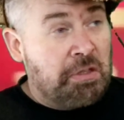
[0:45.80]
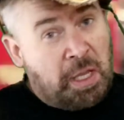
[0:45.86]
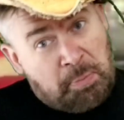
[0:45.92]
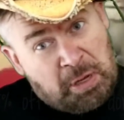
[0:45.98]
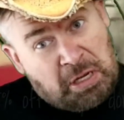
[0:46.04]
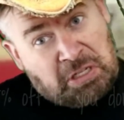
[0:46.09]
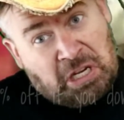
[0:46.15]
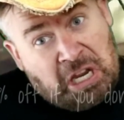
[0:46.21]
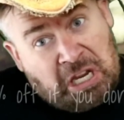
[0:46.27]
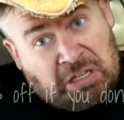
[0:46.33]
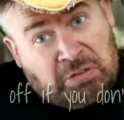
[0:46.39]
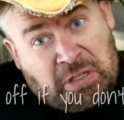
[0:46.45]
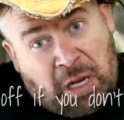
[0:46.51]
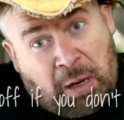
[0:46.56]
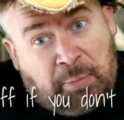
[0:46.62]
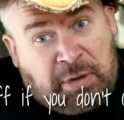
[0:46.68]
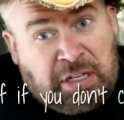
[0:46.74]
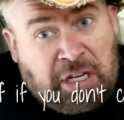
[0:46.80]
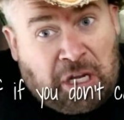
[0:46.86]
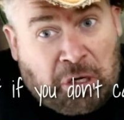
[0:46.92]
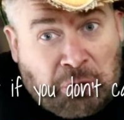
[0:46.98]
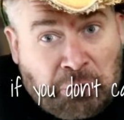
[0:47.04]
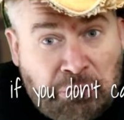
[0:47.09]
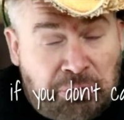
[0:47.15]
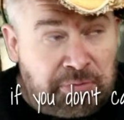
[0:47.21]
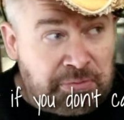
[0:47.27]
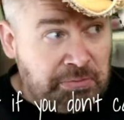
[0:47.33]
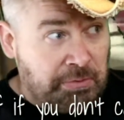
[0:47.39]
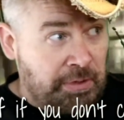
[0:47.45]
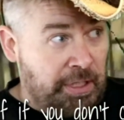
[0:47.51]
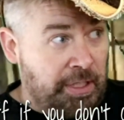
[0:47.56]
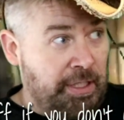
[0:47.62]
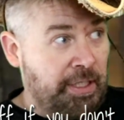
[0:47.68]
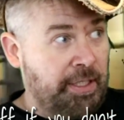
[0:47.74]
They've been taken, you know,
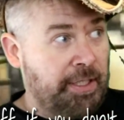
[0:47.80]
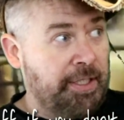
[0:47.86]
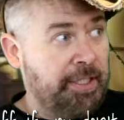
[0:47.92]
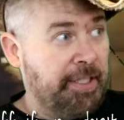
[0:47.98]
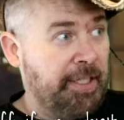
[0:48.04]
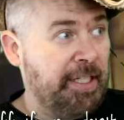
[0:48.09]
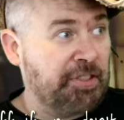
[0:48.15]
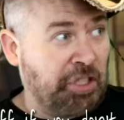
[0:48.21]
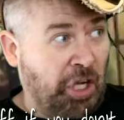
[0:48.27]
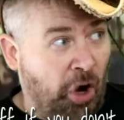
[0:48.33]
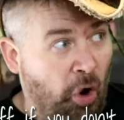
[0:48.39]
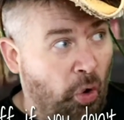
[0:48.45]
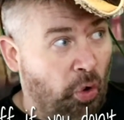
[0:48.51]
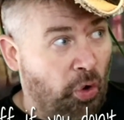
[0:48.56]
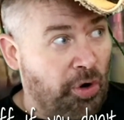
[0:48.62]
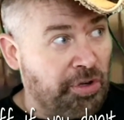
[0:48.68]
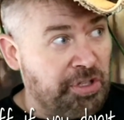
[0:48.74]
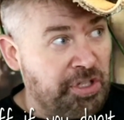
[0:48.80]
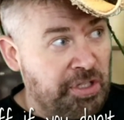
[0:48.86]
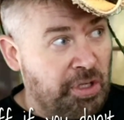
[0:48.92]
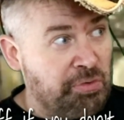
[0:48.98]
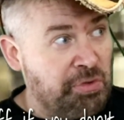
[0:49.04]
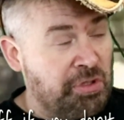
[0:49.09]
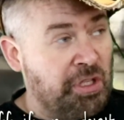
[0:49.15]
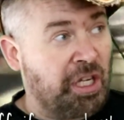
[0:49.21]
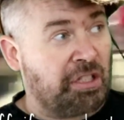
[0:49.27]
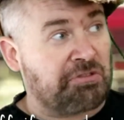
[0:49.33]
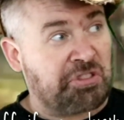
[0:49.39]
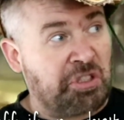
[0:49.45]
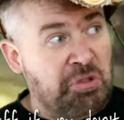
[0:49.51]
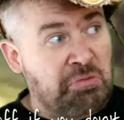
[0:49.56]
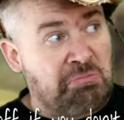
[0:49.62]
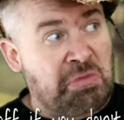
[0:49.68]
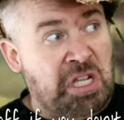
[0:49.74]
it's hard. You know, you
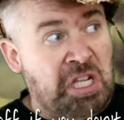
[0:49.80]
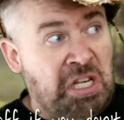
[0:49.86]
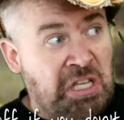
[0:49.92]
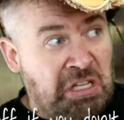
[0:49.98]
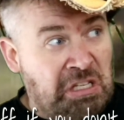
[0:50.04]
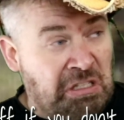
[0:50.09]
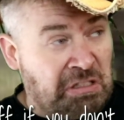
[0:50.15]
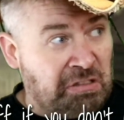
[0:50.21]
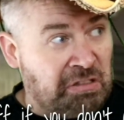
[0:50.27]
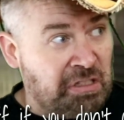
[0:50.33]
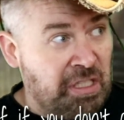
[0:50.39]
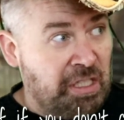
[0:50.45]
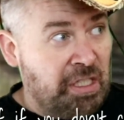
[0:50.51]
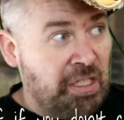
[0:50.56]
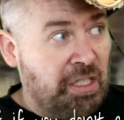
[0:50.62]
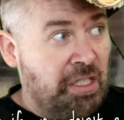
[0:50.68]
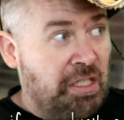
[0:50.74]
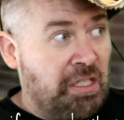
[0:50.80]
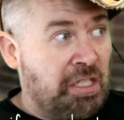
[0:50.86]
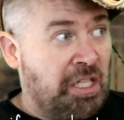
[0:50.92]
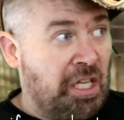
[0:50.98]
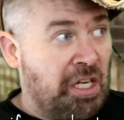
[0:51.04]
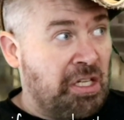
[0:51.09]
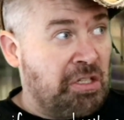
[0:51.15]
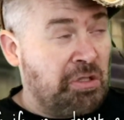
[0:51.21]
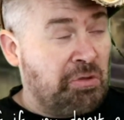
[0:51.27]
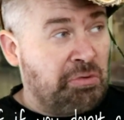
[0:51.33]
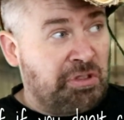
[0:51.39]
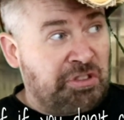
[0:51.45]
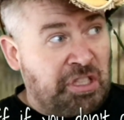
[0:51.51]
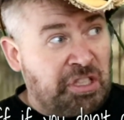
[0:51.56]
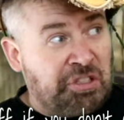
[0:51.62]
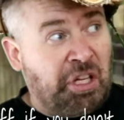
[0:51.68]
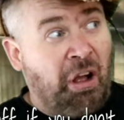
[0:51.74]
so many and you gotta do,
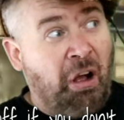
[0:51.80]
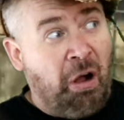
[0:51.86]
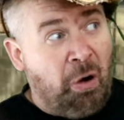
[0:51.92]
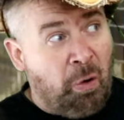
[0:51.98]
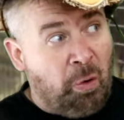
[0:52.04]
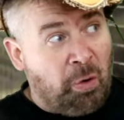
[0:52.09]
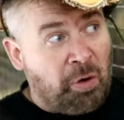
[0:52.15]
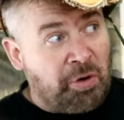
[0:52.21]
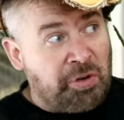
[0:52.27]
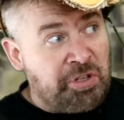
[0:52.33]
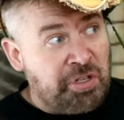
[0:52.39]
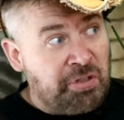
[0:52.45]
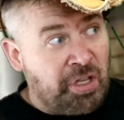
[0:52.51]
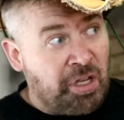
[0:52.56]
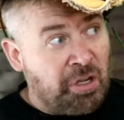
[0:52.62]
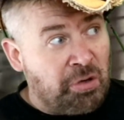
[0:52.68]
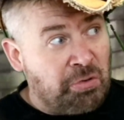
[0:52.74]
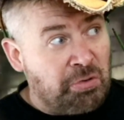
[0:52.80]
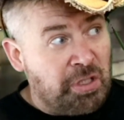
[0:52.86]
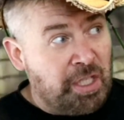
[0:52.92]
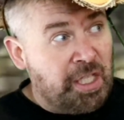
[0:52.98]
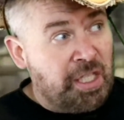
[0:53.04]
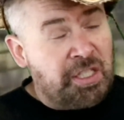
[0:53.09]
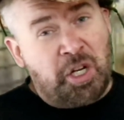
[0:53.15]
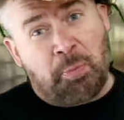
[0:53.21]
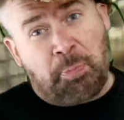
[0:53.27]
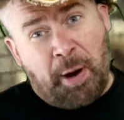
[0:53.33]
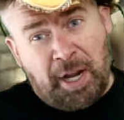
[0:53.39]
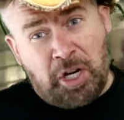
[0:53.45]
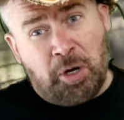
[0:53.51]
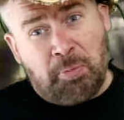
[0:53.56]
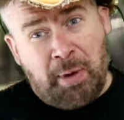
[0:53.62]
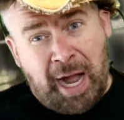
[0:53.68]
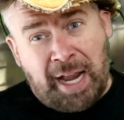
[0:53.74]
it's just hard, you know. Don't
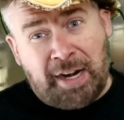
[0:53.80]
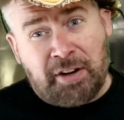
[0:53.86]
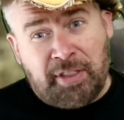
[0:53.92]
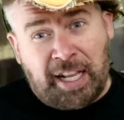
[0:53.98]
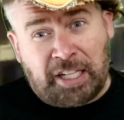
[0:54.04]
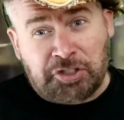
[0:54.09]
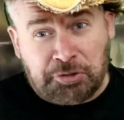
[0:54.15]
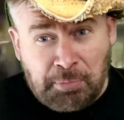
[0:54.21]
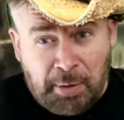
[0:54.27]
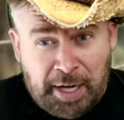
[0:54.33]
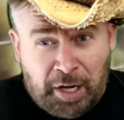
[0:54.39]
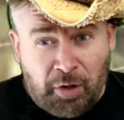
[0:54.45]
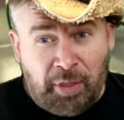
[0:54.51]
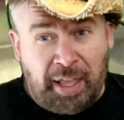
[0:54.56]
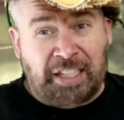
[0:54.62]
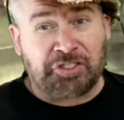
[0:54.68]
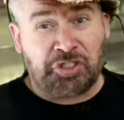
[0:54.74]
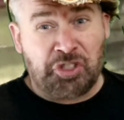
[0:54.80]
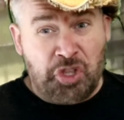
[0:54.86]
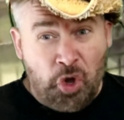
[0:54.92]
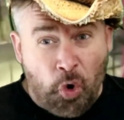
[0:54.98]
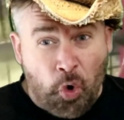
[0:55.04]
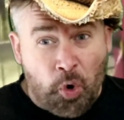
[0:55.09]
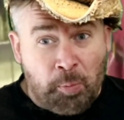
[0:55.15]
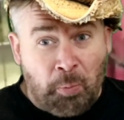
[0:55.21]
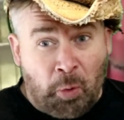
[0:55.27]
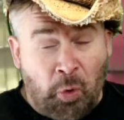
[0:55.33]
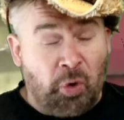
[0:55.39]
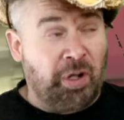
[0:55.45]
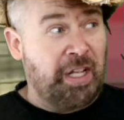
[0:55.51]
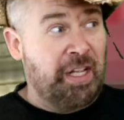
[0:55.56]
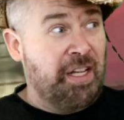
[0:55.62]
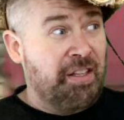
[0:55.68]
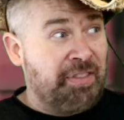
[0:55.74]
pay no mind to that smell. That's
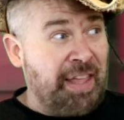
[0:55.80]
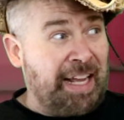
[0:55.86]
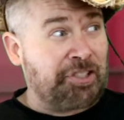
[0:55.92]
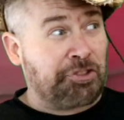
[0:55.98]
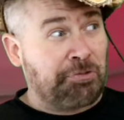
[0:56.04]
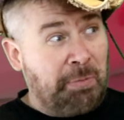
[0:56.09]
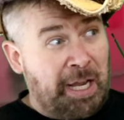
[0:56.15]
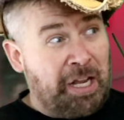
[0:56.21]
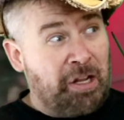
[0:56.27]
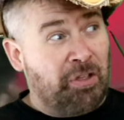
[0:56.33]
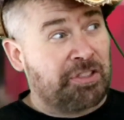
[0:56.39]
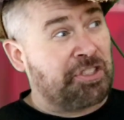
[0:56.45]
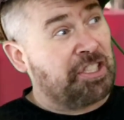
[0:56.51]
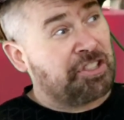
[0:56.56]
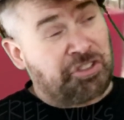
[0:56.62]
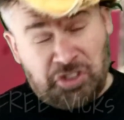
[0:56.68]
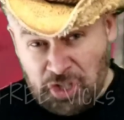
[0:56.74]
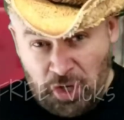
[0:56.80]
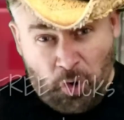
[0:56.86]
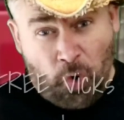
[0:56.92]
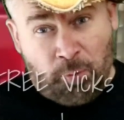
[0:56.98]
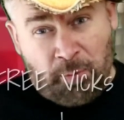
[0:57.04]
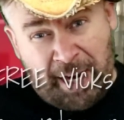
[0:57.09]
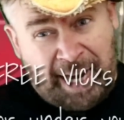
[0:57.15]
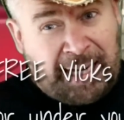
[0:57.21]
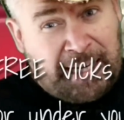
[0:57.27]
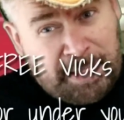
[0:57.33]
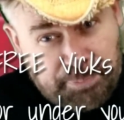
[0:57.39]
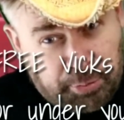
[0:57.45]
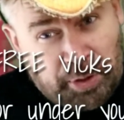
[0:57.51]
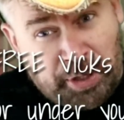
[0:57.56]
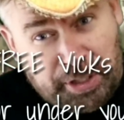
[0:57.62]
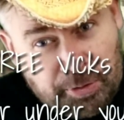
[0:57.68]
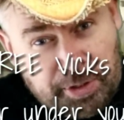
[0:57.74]
normal. That smell is just normal.
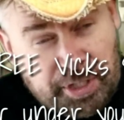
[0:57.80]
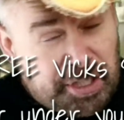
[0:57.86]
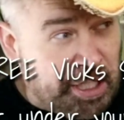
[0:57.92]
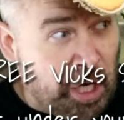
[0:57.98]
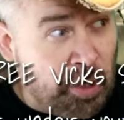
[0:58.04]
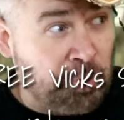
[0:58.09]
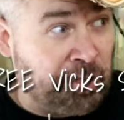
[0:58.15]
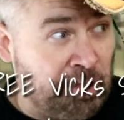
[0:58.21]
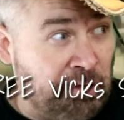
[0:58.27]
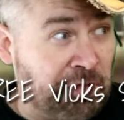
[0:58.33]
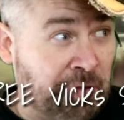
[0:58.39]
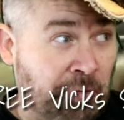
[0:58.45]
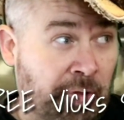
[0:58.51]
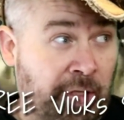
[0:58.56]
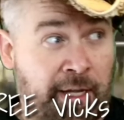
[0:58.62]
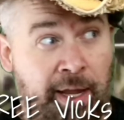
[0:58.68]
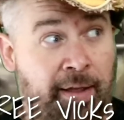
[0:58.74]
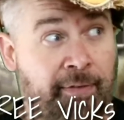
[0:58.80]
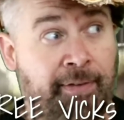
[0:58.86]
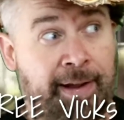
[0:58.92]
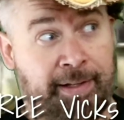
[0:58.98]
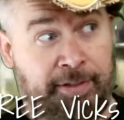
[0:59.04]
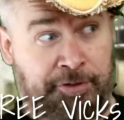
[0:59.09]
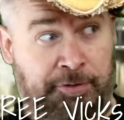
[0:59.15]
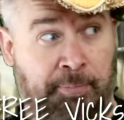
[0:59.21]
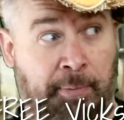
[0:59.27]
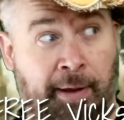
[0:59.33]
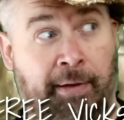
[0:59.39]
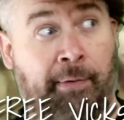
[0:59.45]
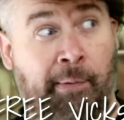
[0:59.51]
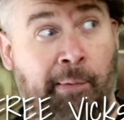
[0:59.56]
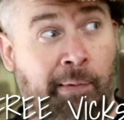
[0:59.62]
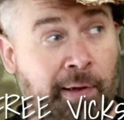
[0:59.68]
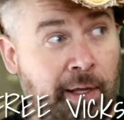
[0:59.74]
Any breeder you go to is going to have that
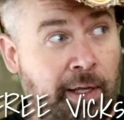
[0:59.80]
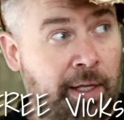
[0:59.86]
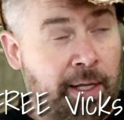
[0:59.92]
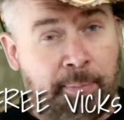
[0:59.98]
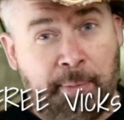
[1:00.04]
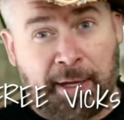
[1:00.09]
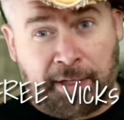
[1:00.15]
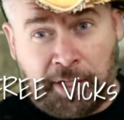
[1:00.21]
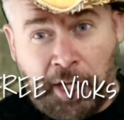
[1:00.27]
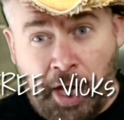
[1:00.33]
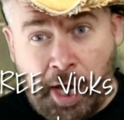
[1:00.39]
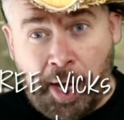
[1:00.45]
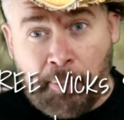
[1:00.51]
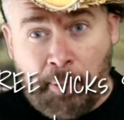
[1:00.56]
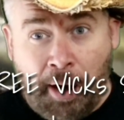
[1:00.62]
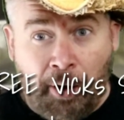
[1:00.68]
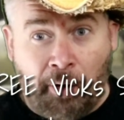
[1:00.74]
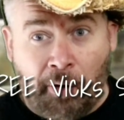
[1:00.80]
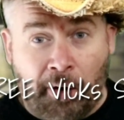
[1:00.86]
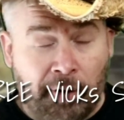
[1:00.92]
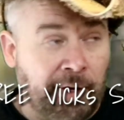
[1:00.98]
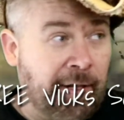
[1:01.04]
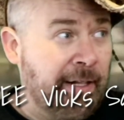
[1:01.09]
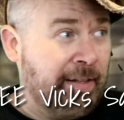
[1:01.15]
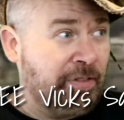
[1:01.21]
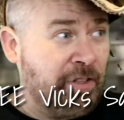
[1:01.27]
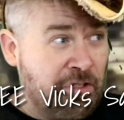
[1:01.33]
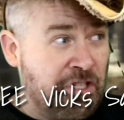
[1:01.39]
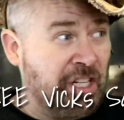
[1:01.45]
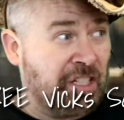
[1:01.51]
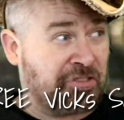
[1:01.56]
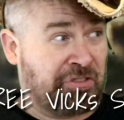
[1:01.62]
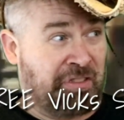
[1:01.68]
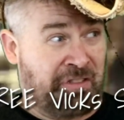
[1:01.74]
smell. I mean, come on. They're
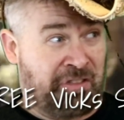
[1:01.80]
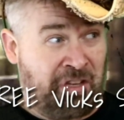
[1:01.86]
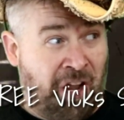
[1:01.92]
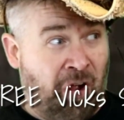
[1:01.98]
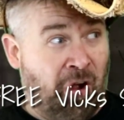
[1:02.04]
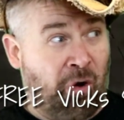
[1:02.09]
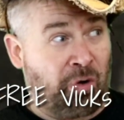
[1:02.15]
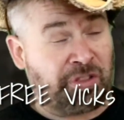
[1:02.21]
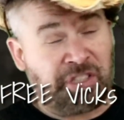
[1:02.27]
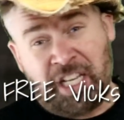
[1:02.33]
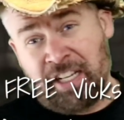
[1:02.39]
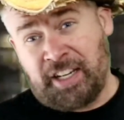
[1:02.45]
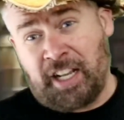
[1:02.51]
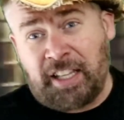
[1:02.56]
just dogs.